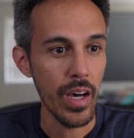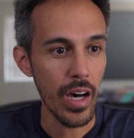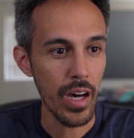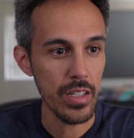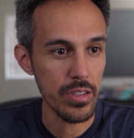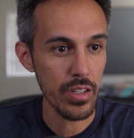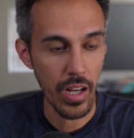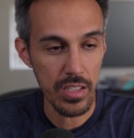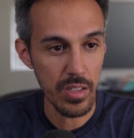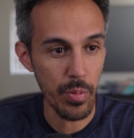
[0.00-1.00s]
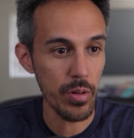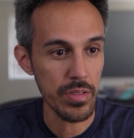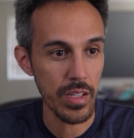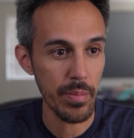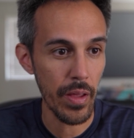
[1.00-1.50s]
So they're constantly
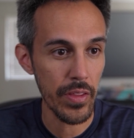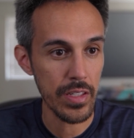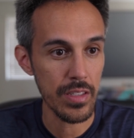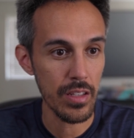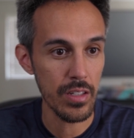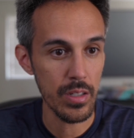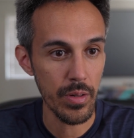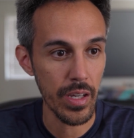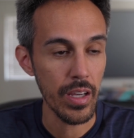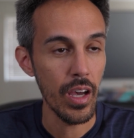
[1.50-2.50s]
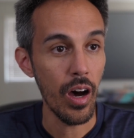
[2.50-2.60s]
posting about things that they're doing.